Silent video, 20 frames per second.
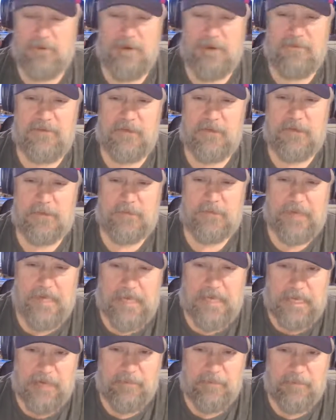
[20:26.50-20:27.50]
want to feel
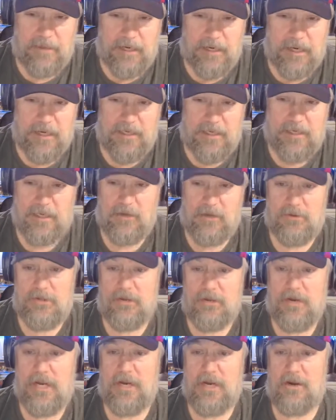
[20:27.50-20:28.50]
greedy, but,
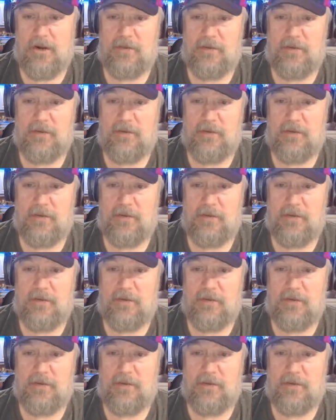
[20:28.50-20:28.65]
you're here